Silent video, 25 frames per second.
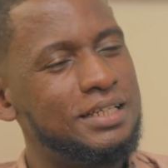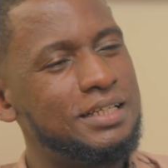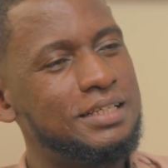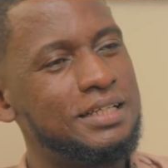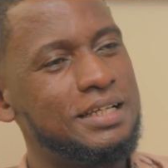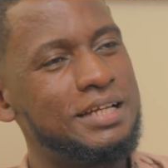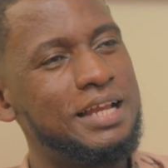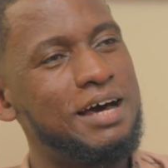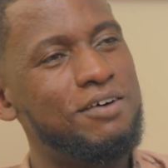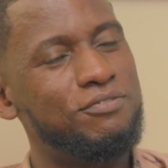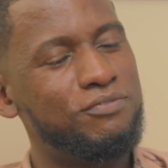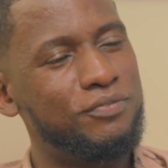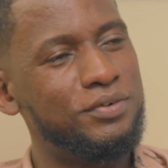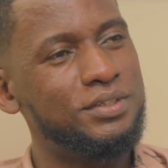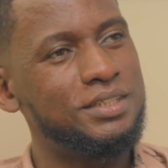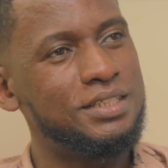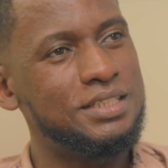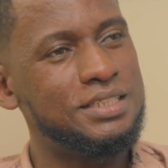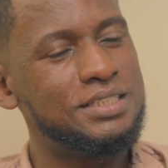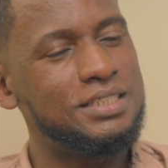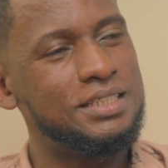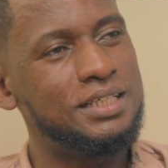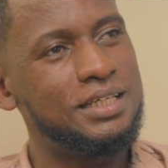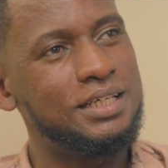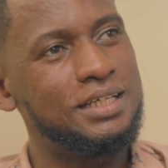it enough when they
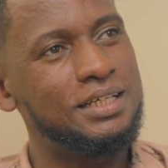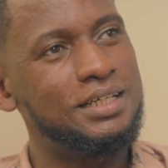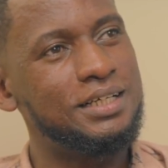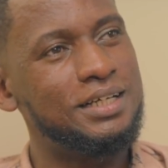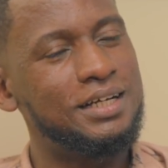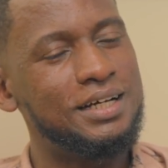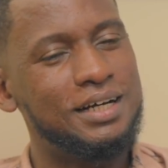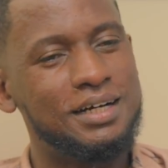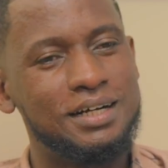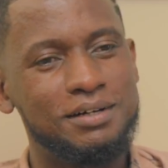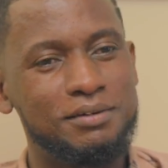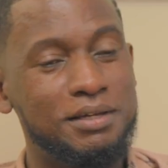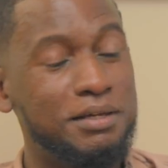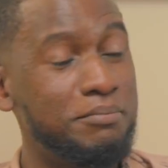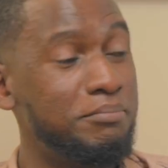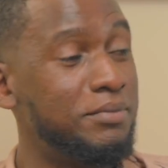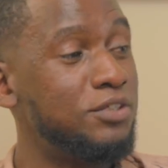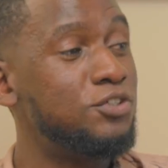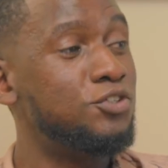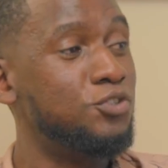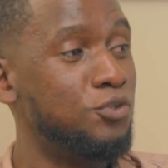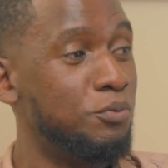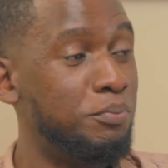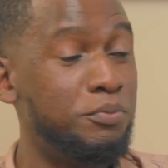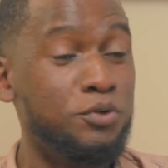say, I
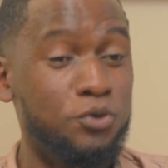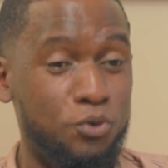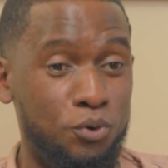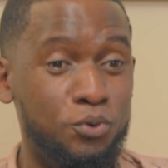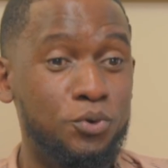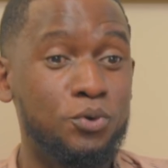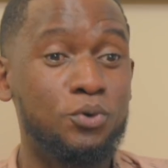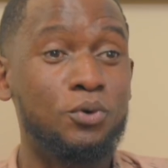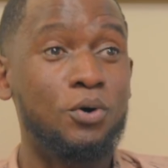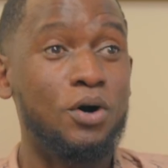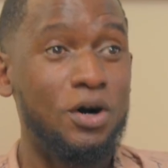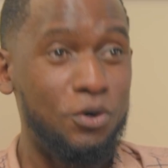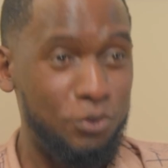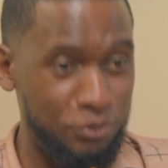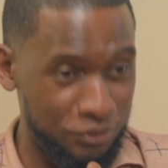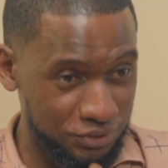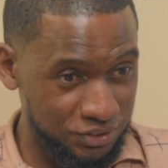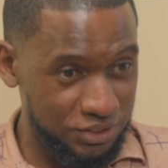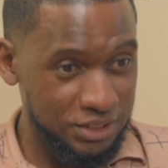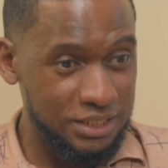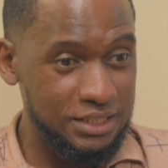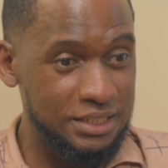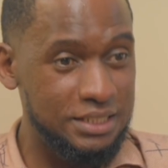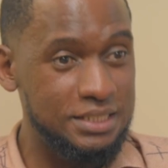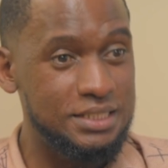met you. No, on
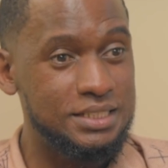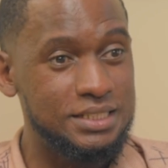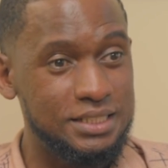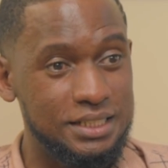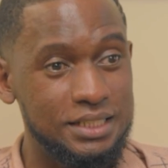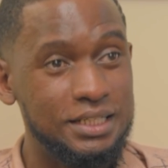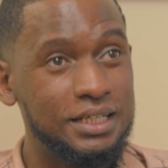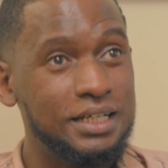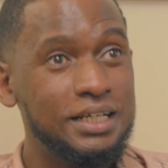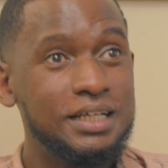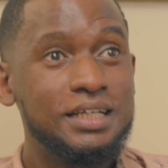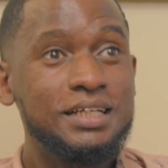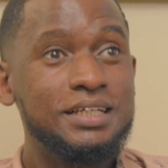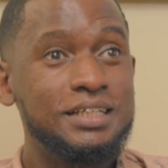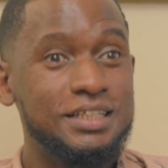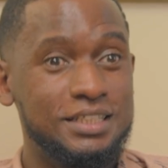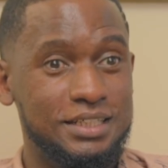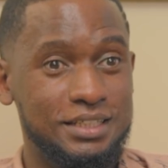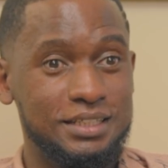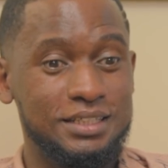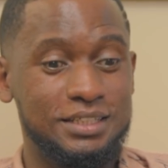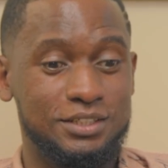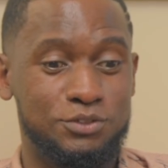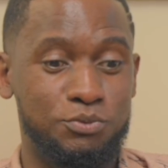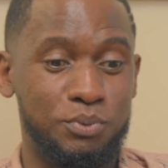JDC,
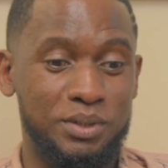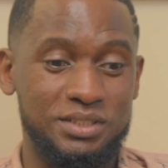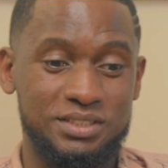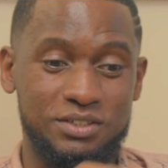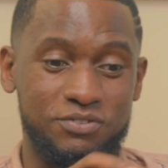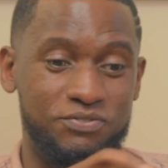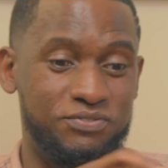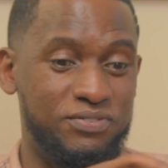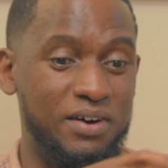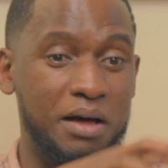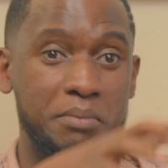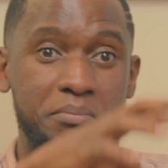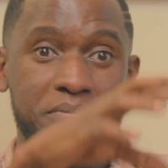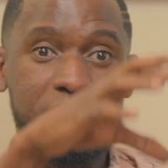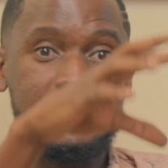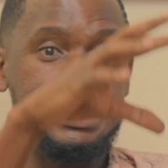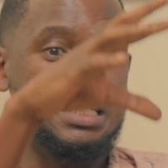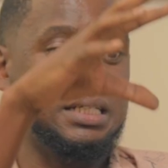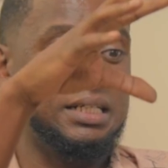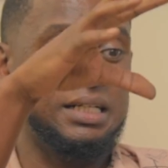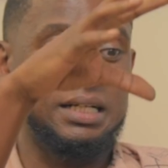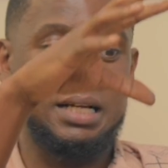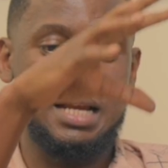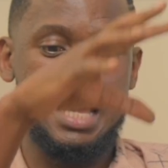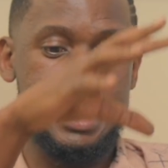it was a
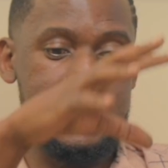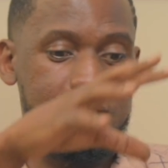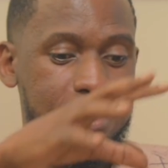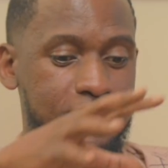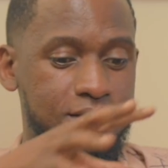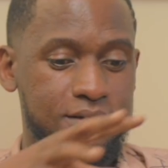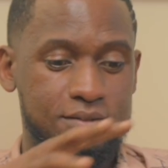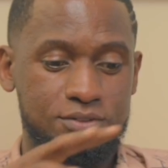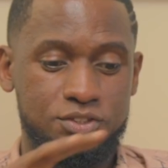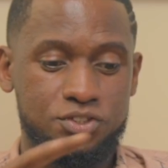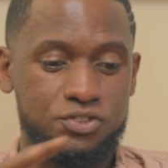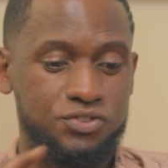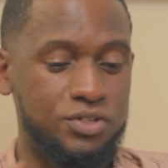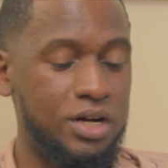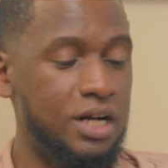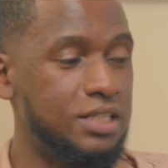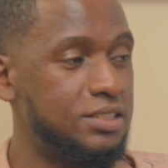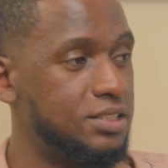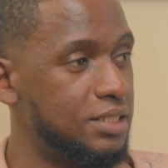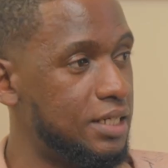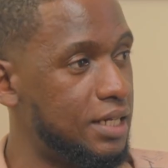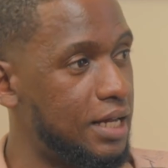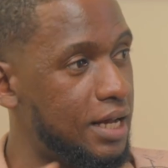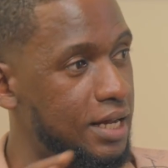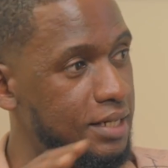family-like
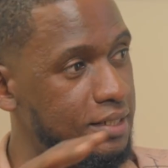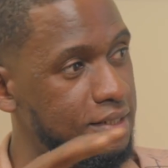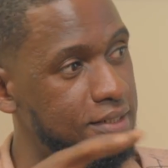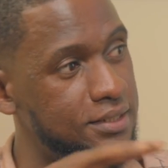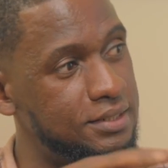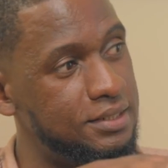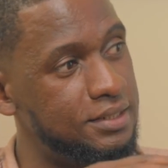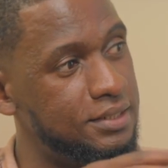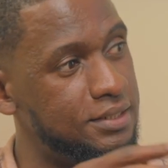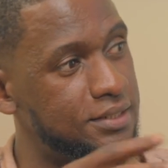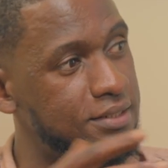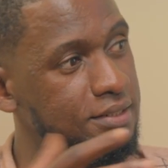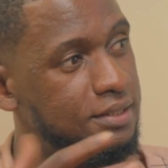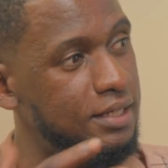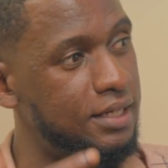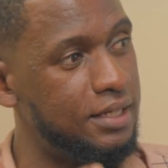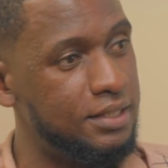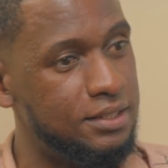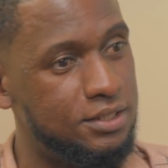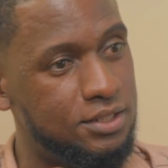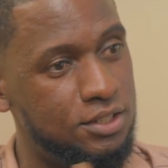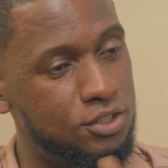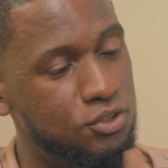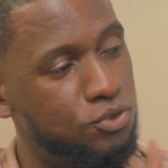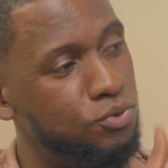structure and
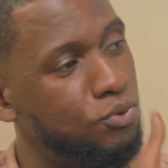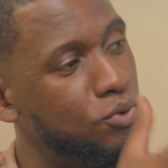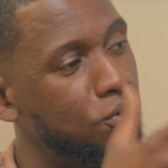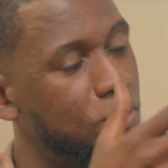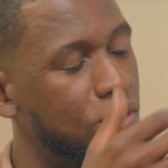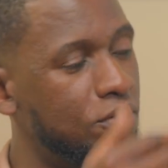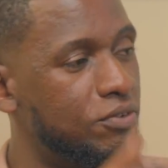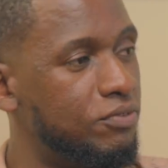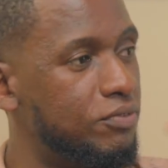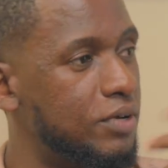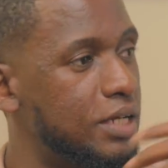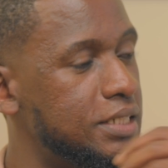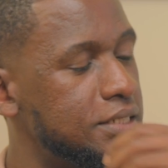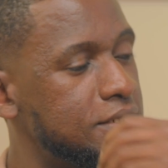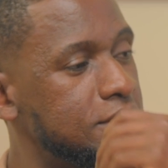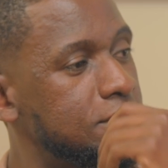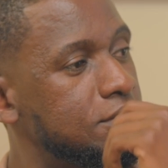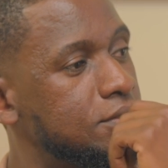it into all of us.